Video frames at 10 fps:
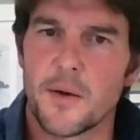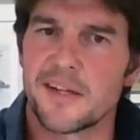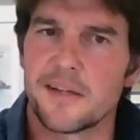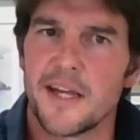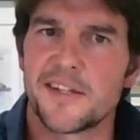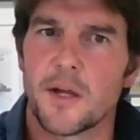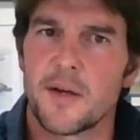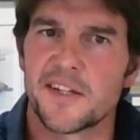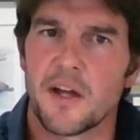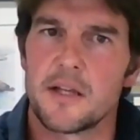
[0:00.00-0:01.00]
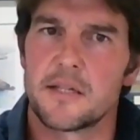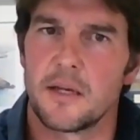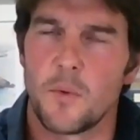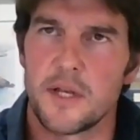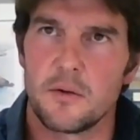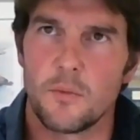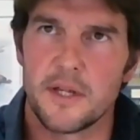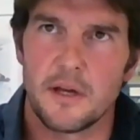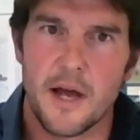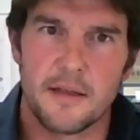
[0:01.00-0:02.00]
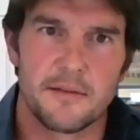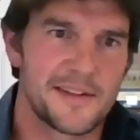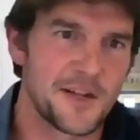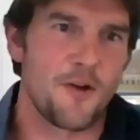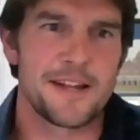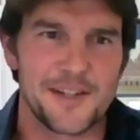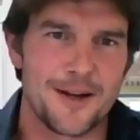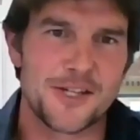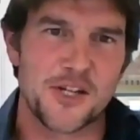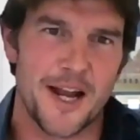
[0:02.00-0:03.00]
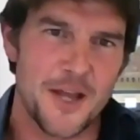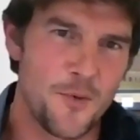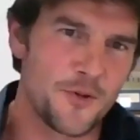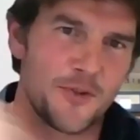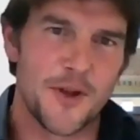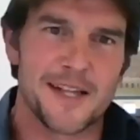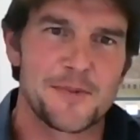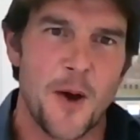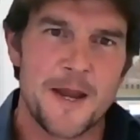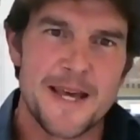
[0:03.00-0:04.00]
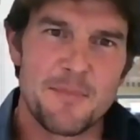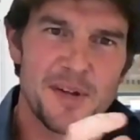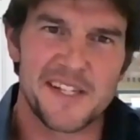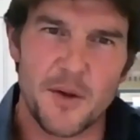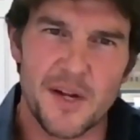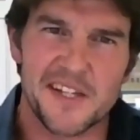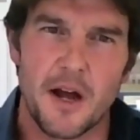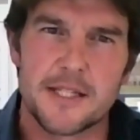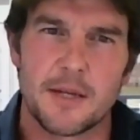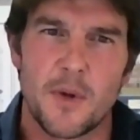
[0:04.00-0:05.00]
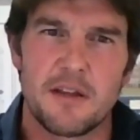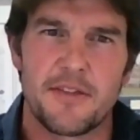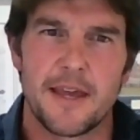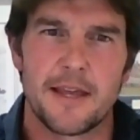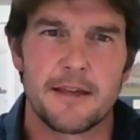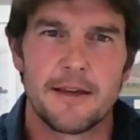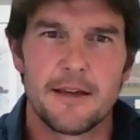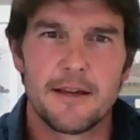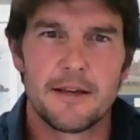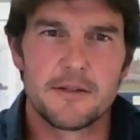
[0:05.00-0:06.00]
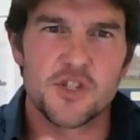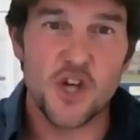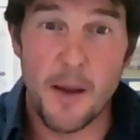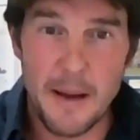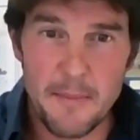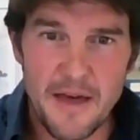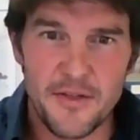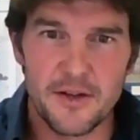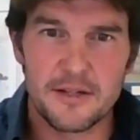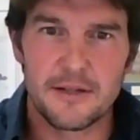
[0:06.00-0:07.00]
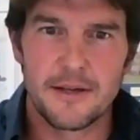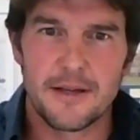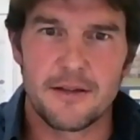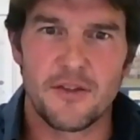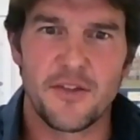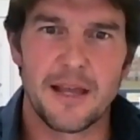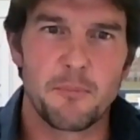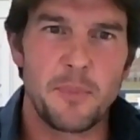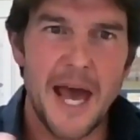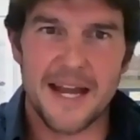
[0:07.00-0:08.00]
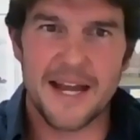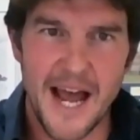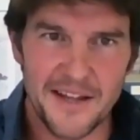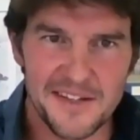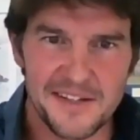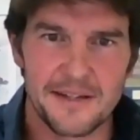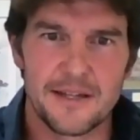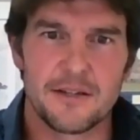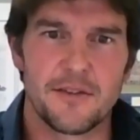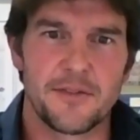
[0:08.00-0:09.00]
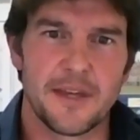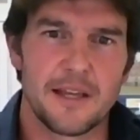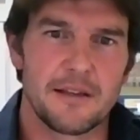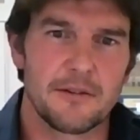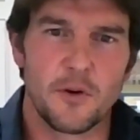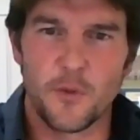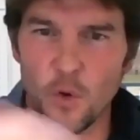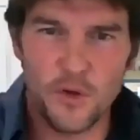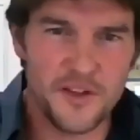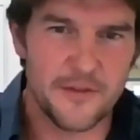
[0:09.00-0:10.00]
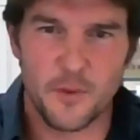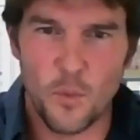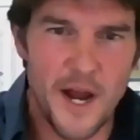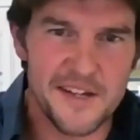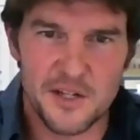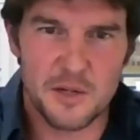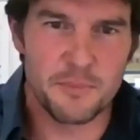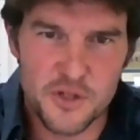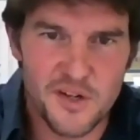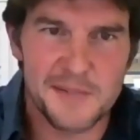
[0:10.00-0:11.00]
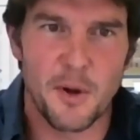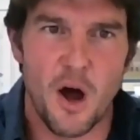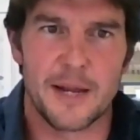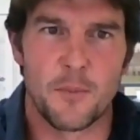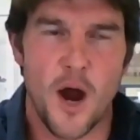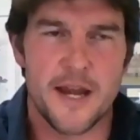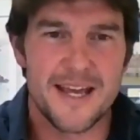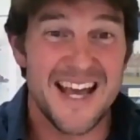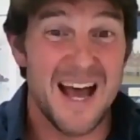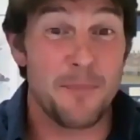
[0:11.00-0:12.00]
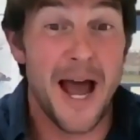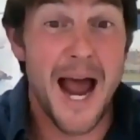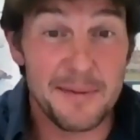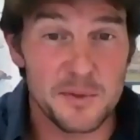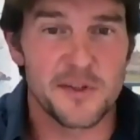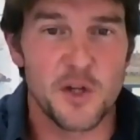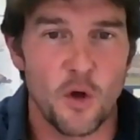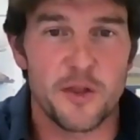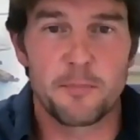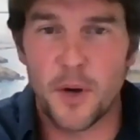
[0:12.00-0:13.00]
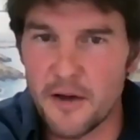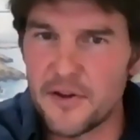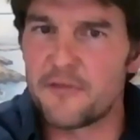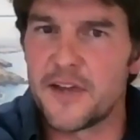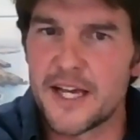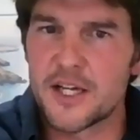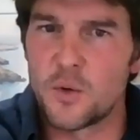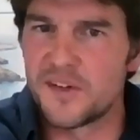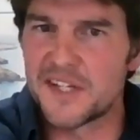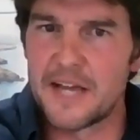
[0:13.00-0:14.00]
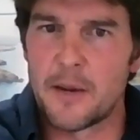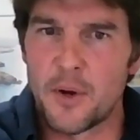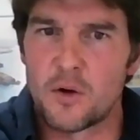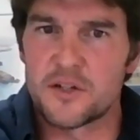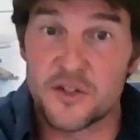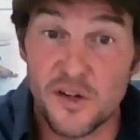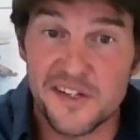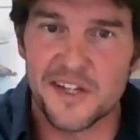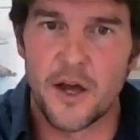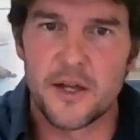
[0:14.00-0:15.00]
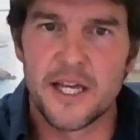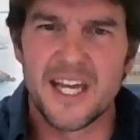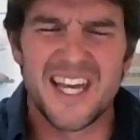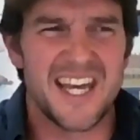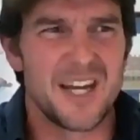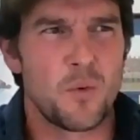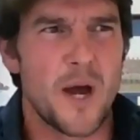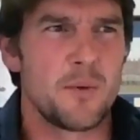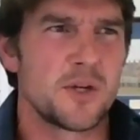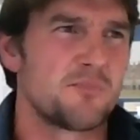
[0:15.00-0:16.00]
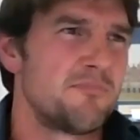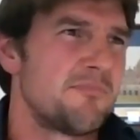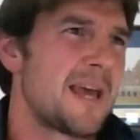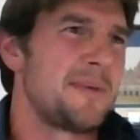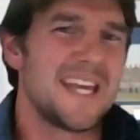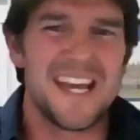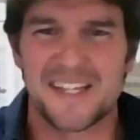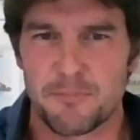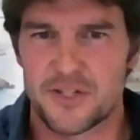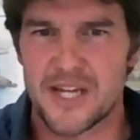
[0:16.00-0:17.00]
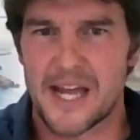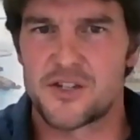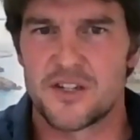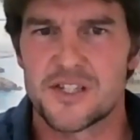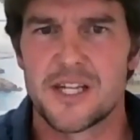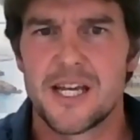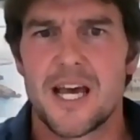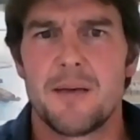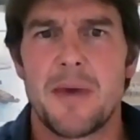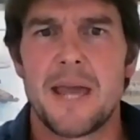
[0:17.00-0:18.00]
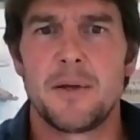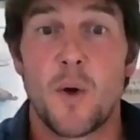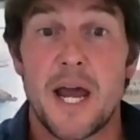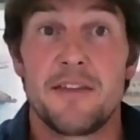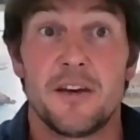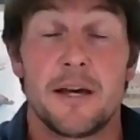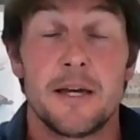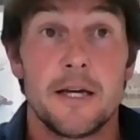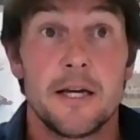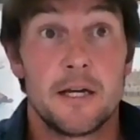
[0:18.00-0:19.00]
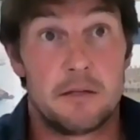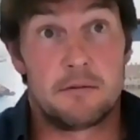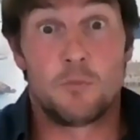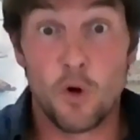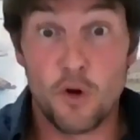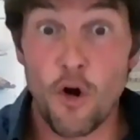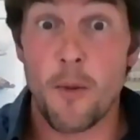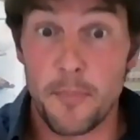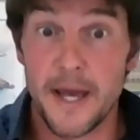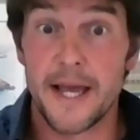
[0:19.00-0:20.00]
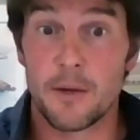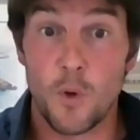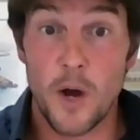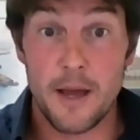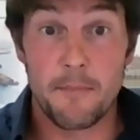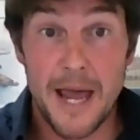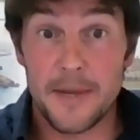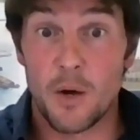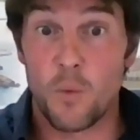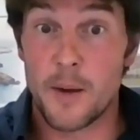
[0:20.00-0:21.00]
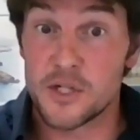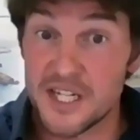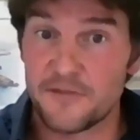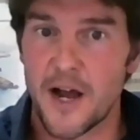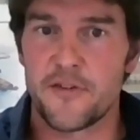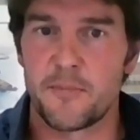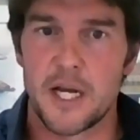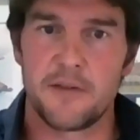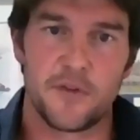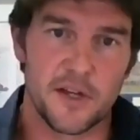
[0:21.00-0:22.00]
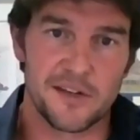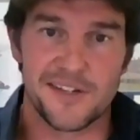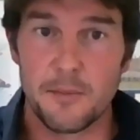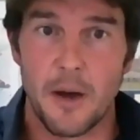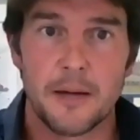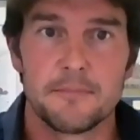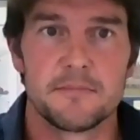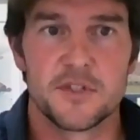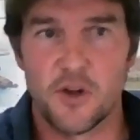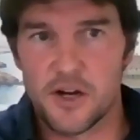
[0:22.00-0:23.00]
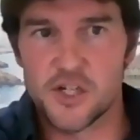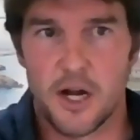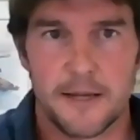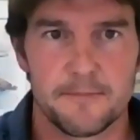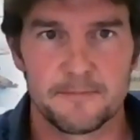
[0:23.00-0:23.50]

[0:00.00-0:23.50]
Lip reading: it's so exciting when and sorry, Charlie, I know we're on to the last wine, but it's so exciting when you think Charmat method, you think pet nats, you think of all the different ways you can produce sparkling wine, and perhaps we just got the perfect vehicle with Seyval Blanc to do so in a way which maybe isn't pretentious, and maybe a way that will crop big, and maybe a way which is value for money for the consumer. Sorry, Charlie.